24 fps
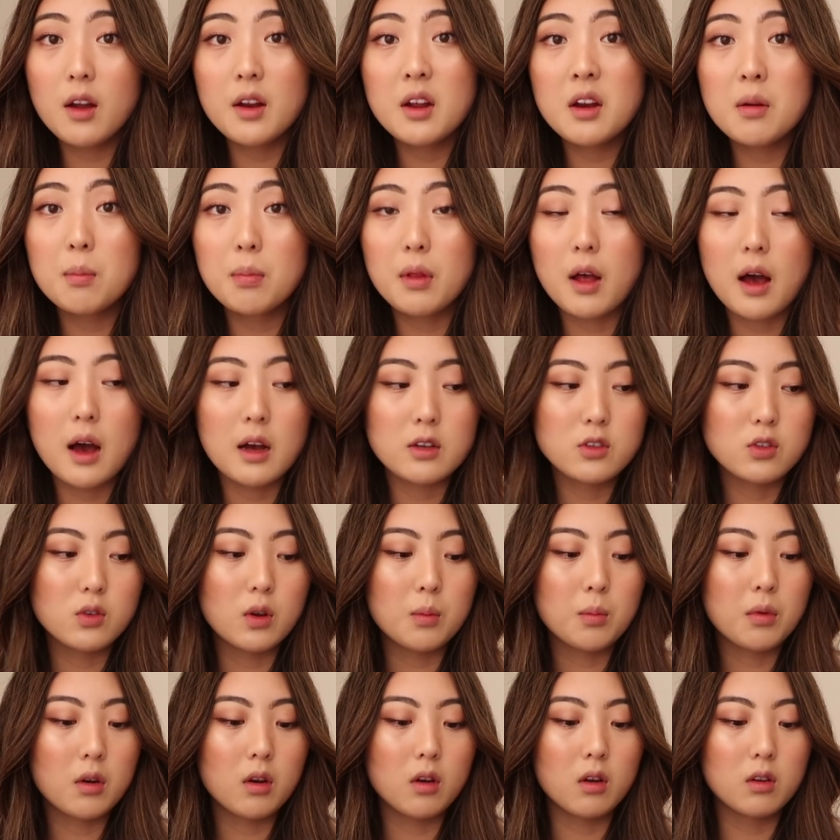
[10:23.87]
I need a blast, so
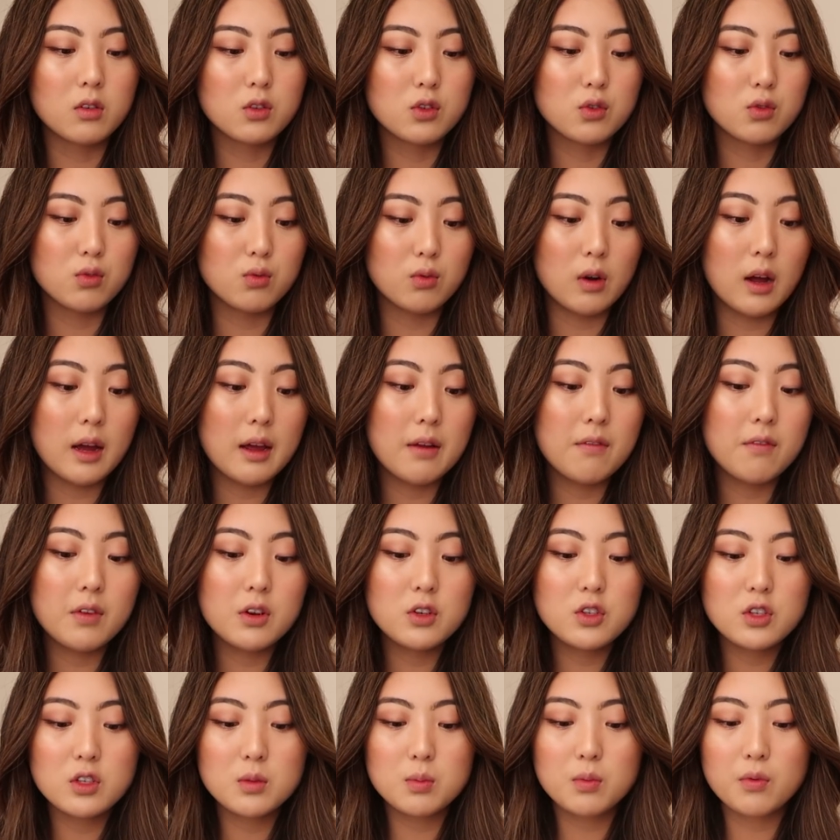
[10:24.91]
I'm gonna try and
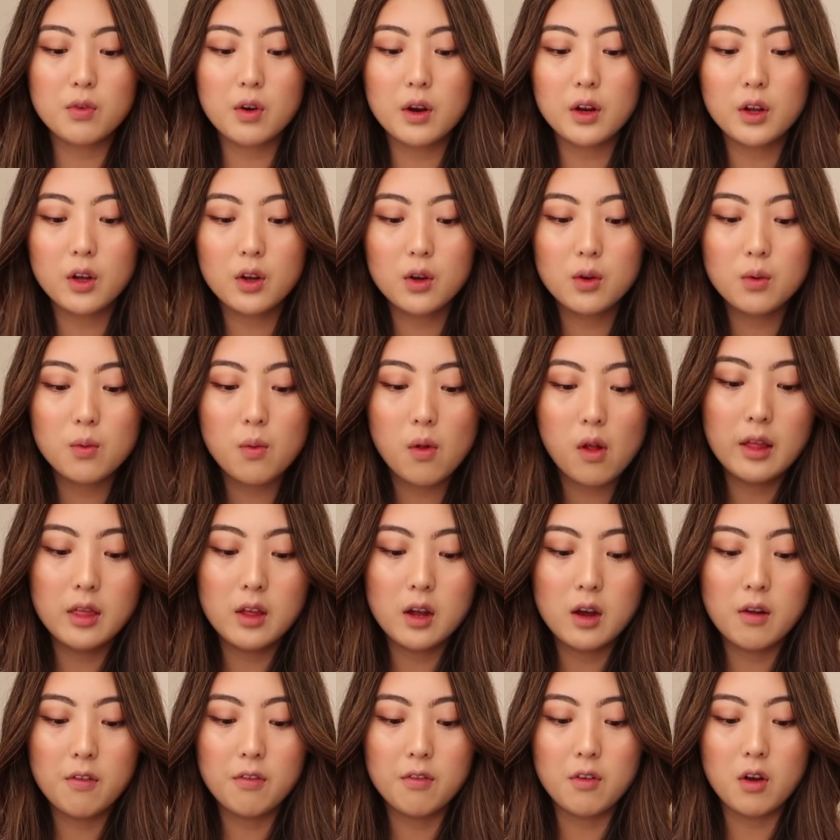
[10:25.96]
finish this before I go. And
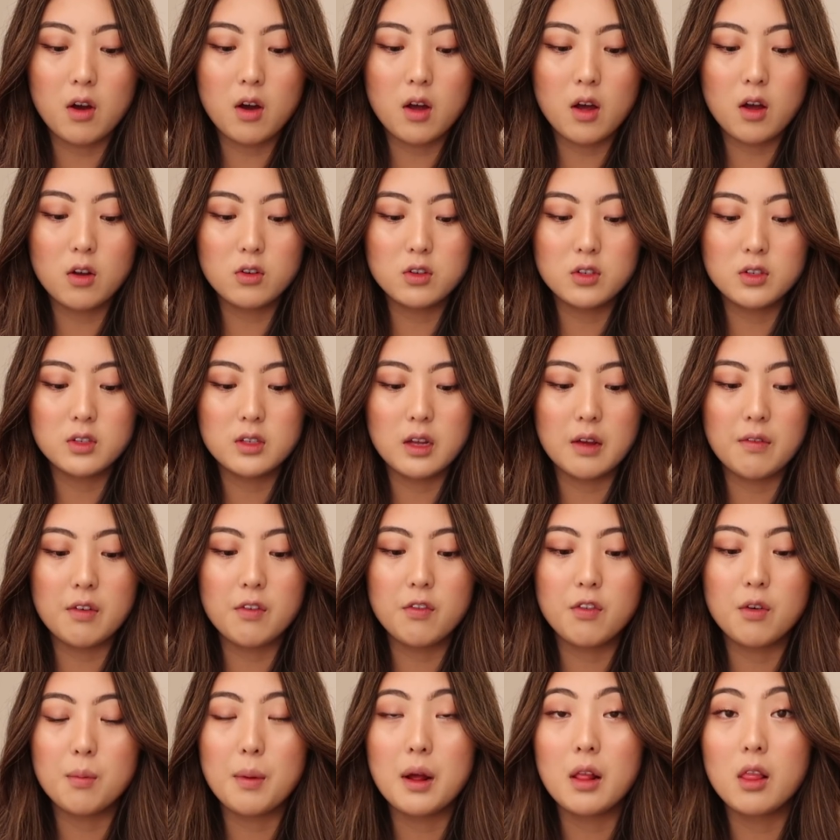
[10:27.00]
then if not, I'll just save
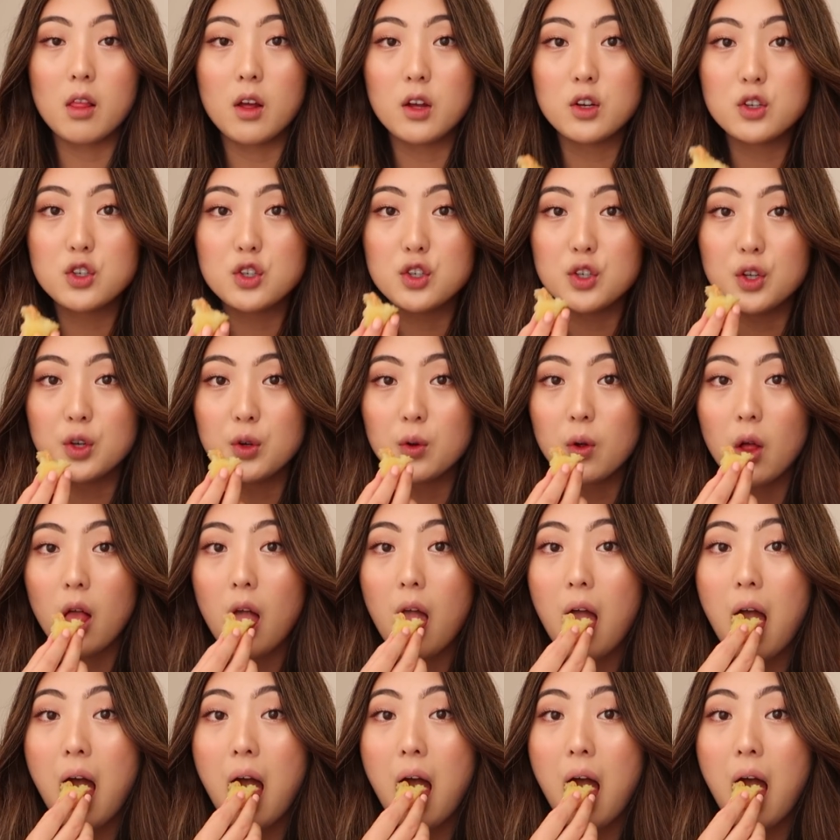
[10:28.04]
it for my lunch too.